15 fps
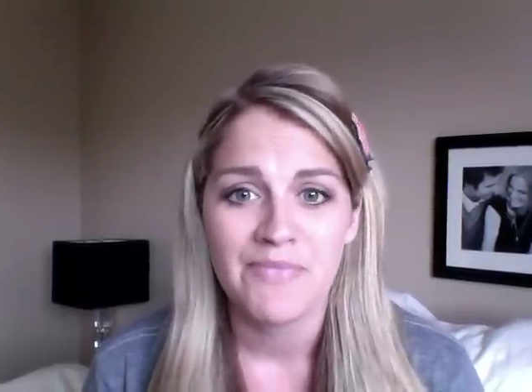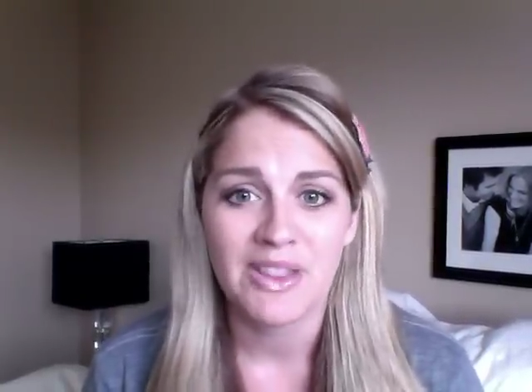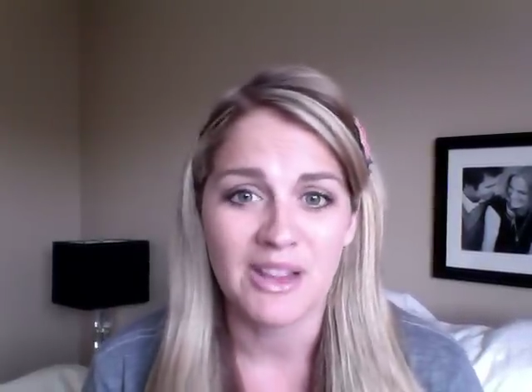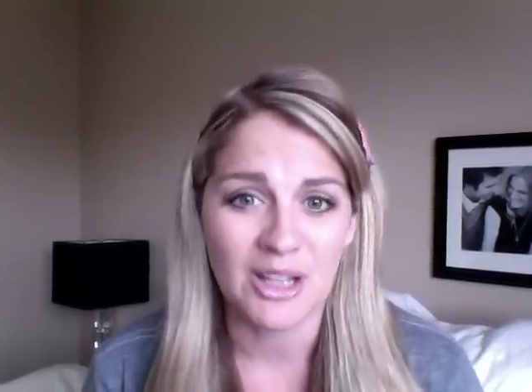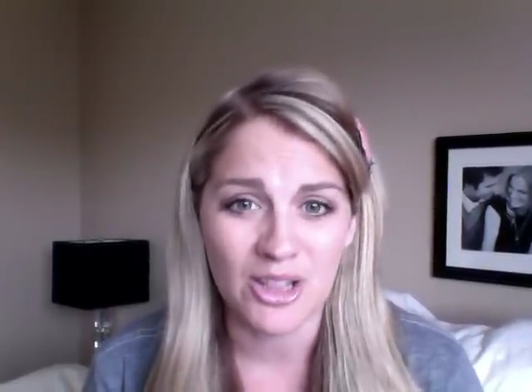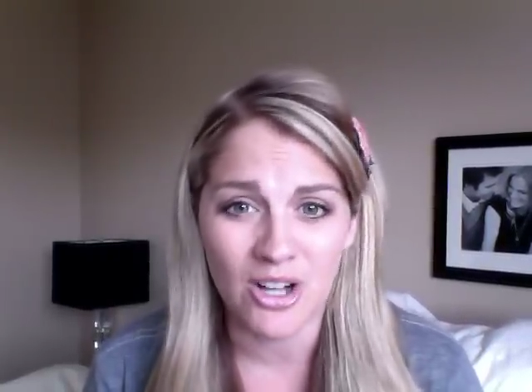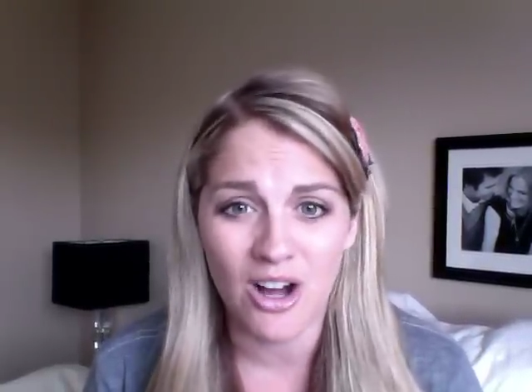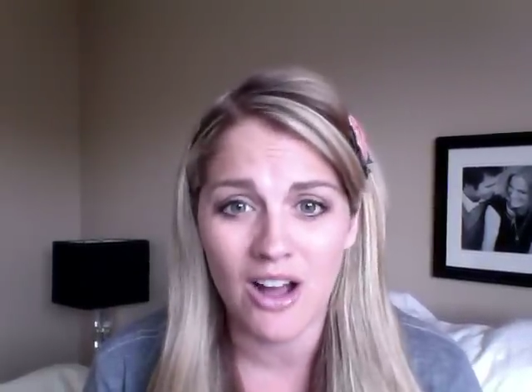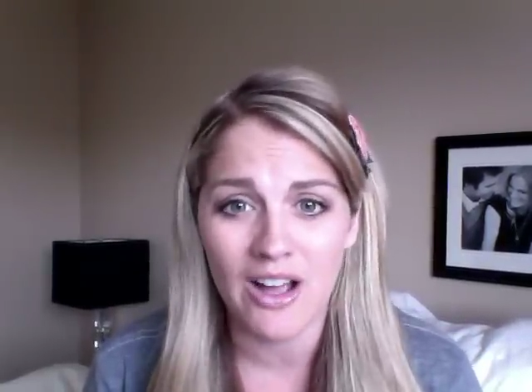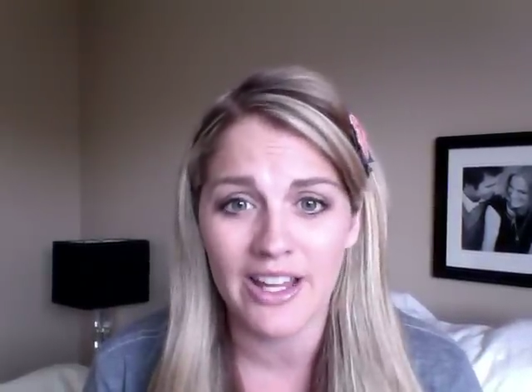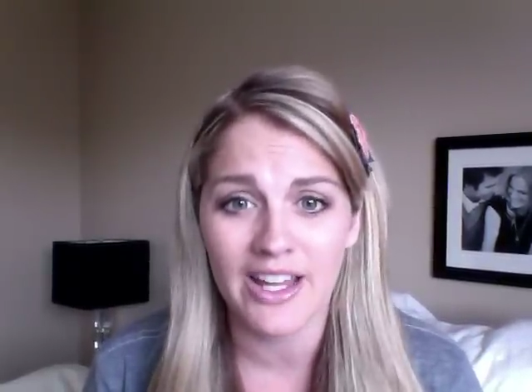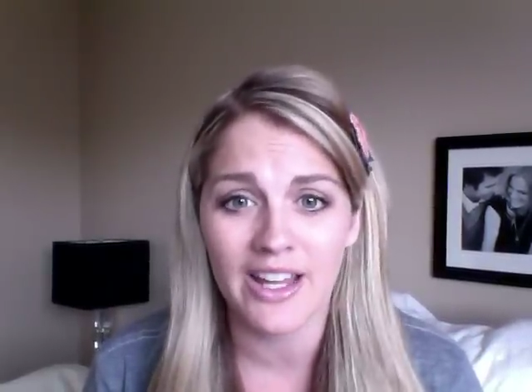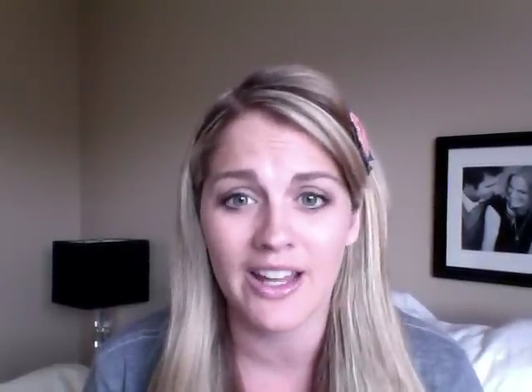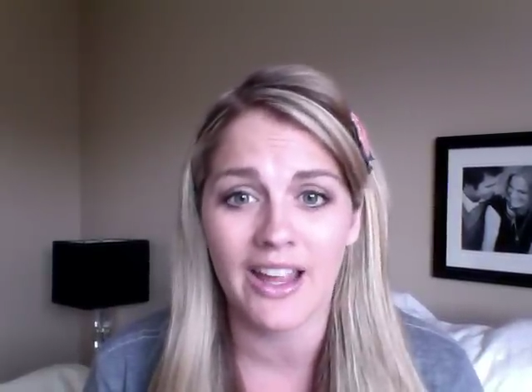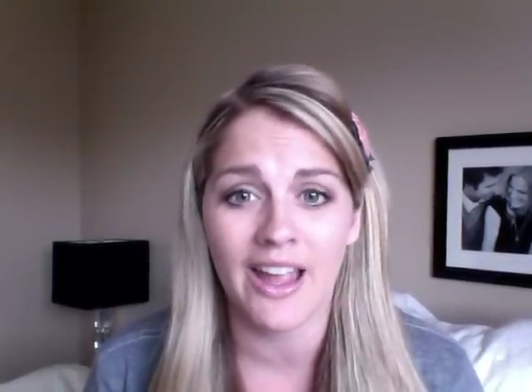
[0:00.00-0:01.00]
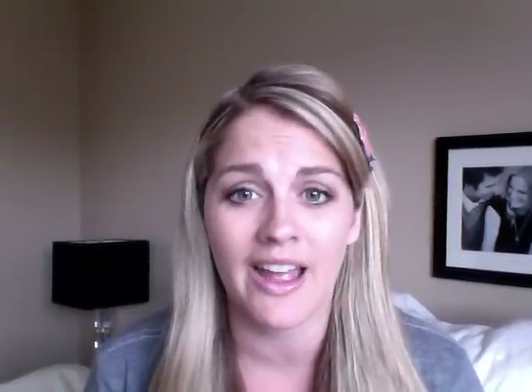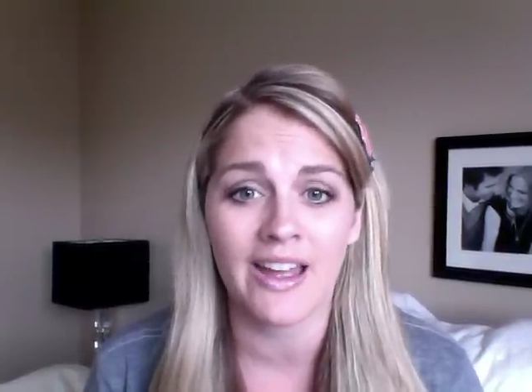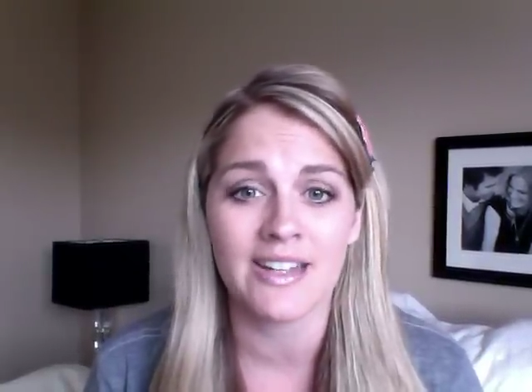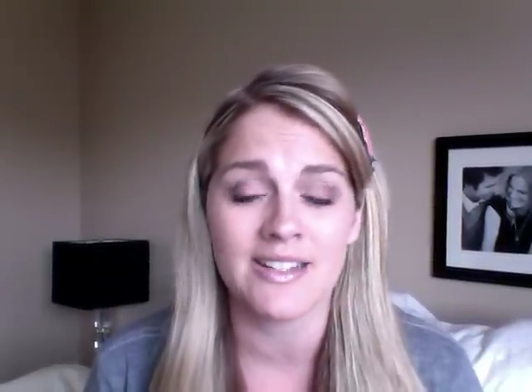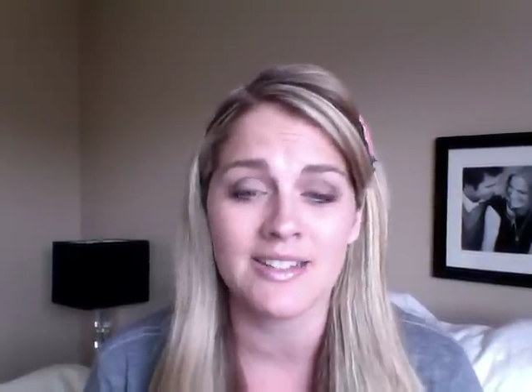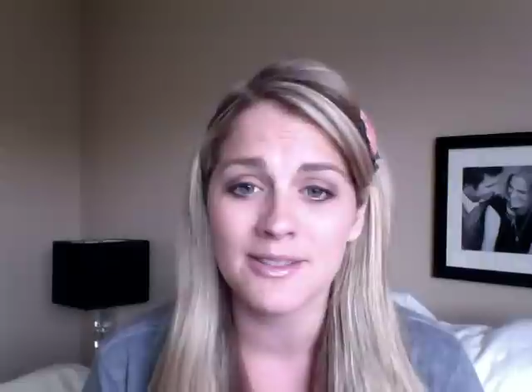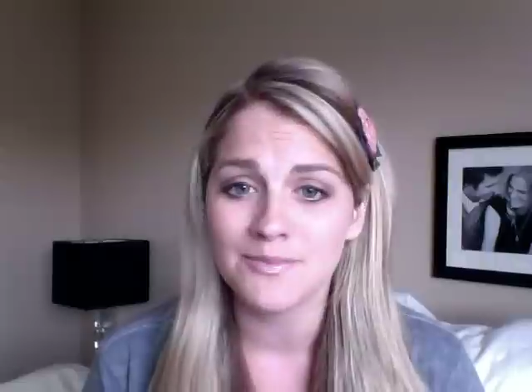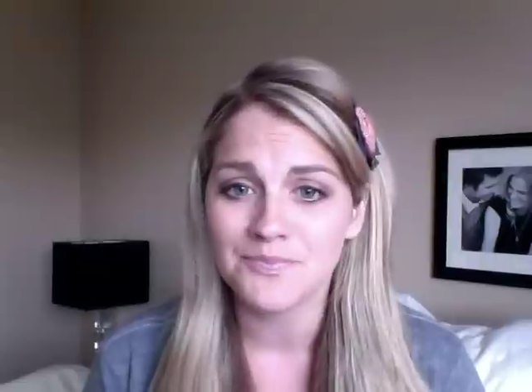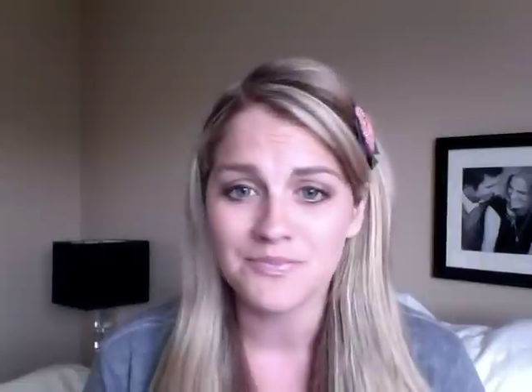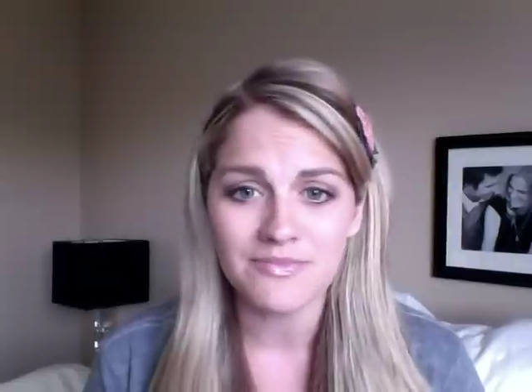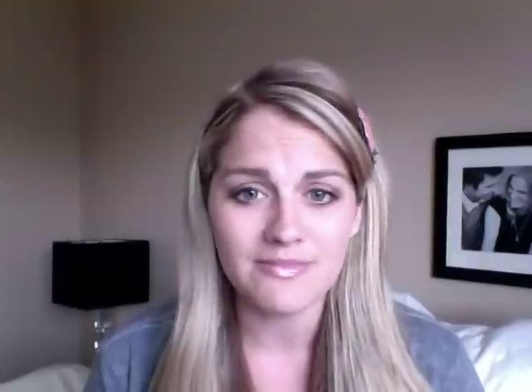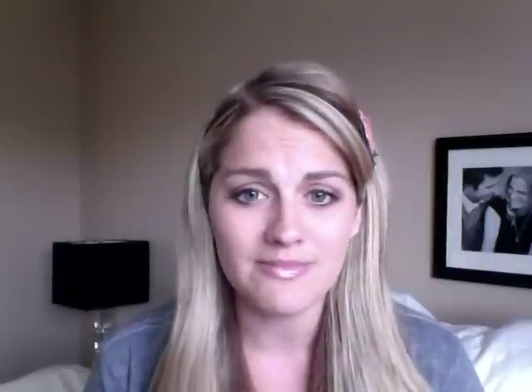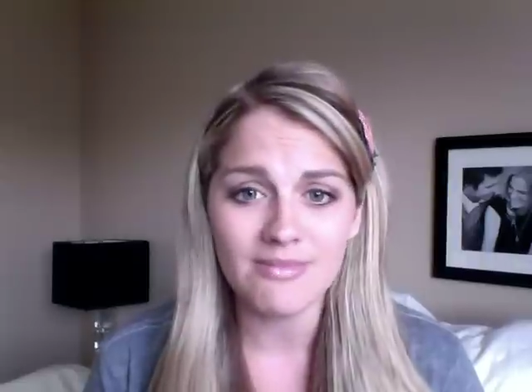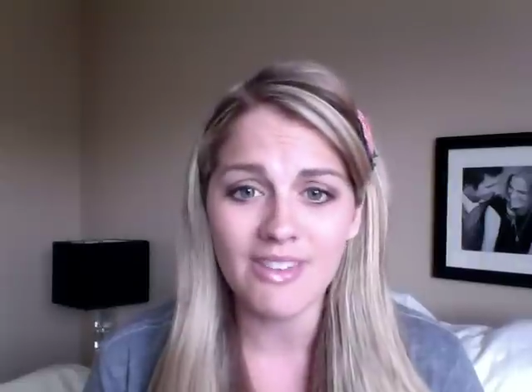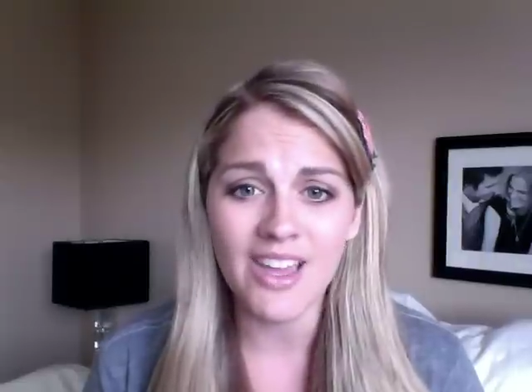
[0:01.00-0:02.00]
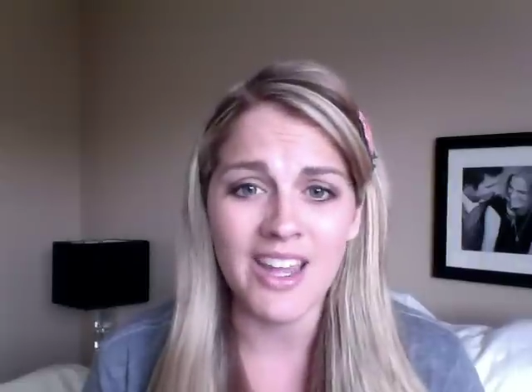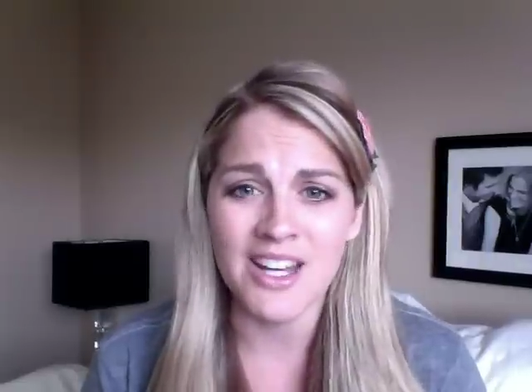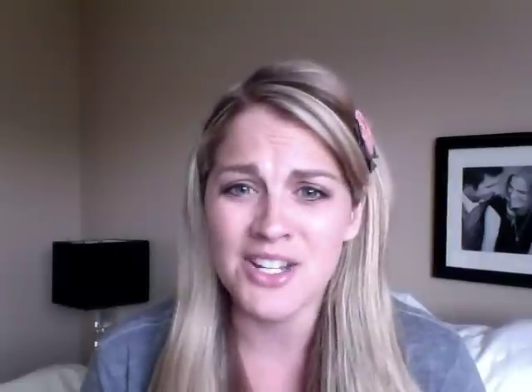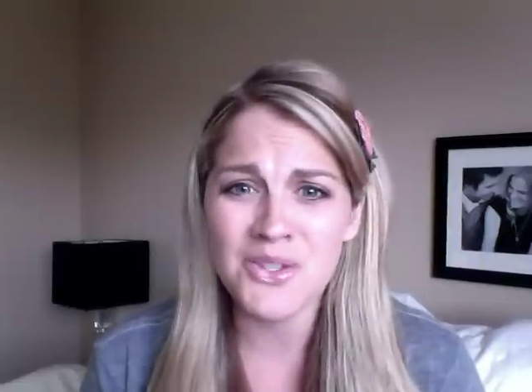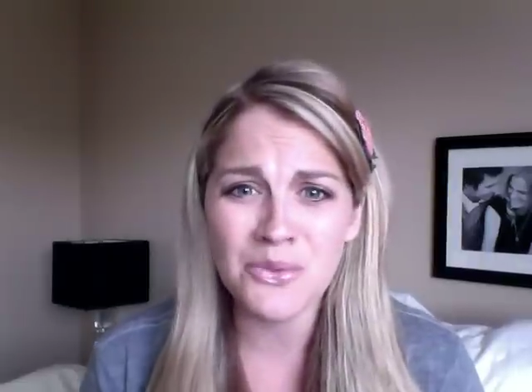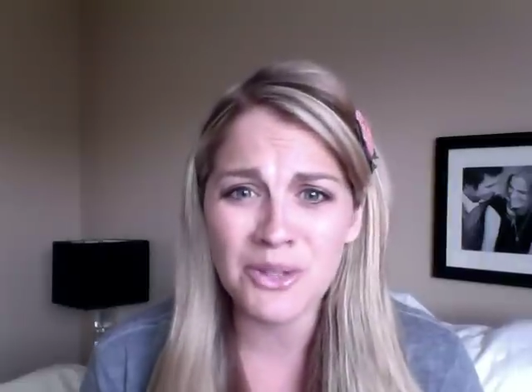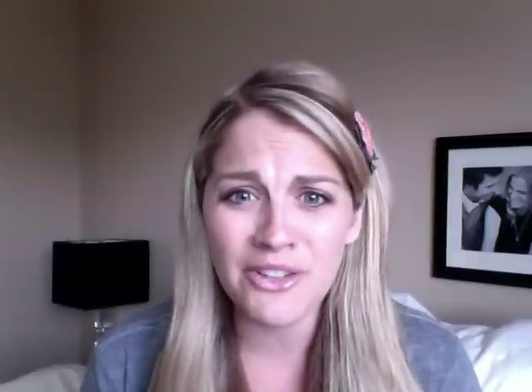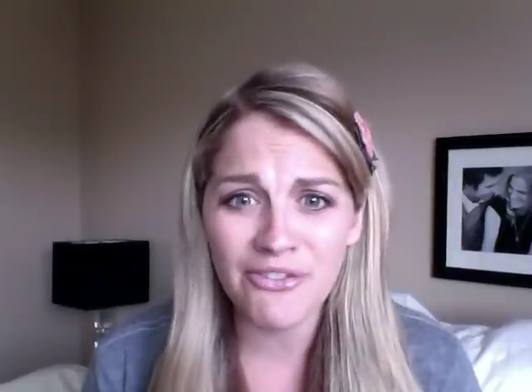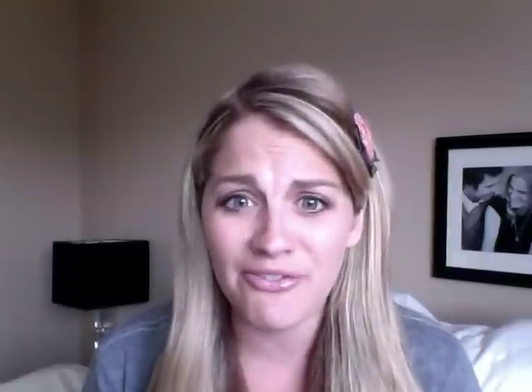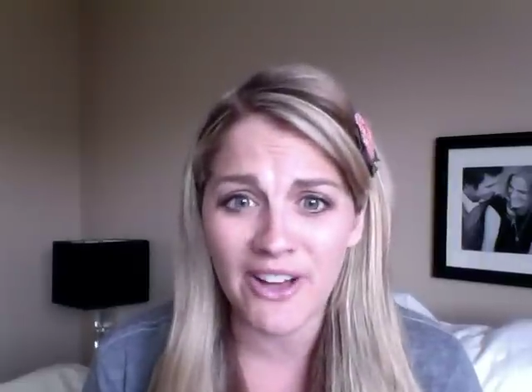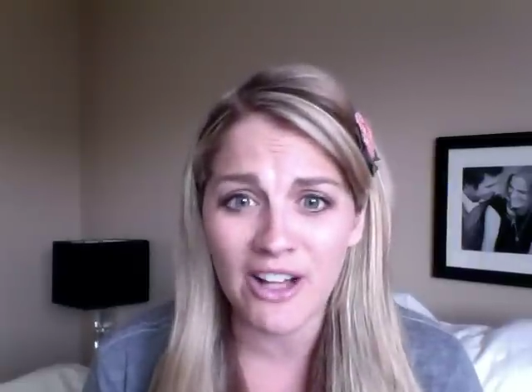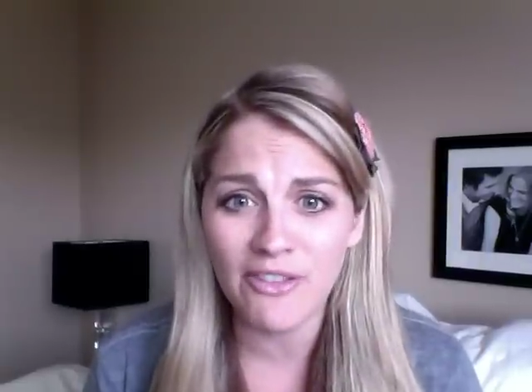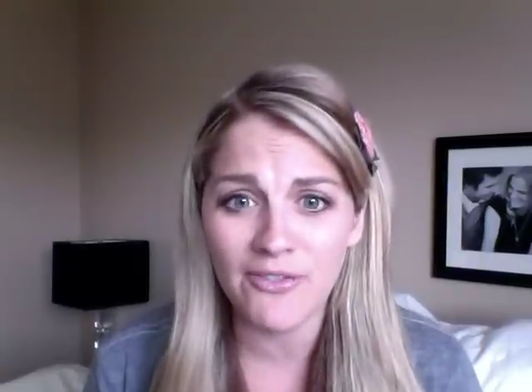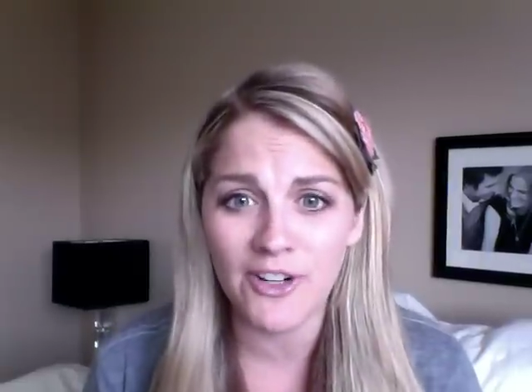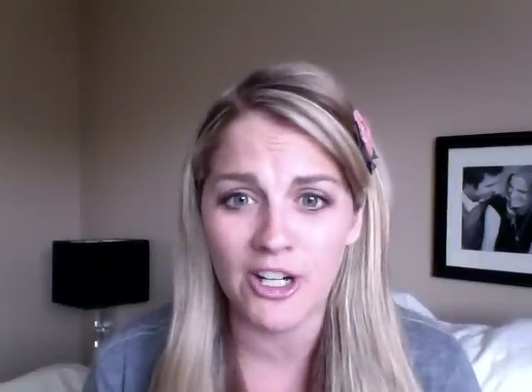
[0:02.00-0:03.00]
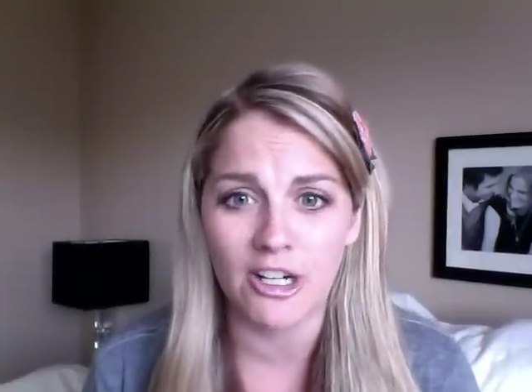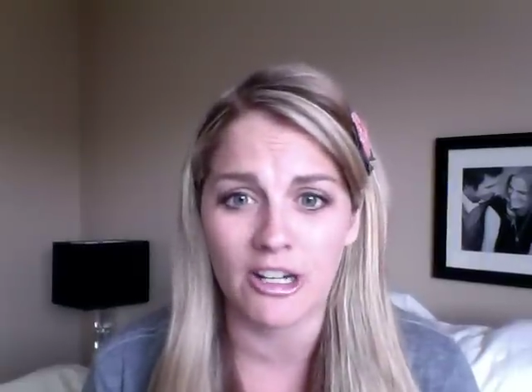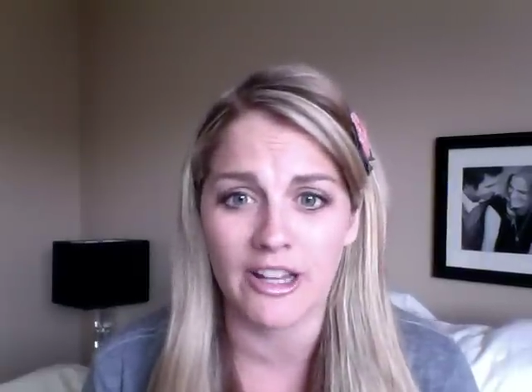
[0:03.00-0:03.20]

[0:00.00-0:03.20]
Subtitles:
the longing, and I just really felt for her.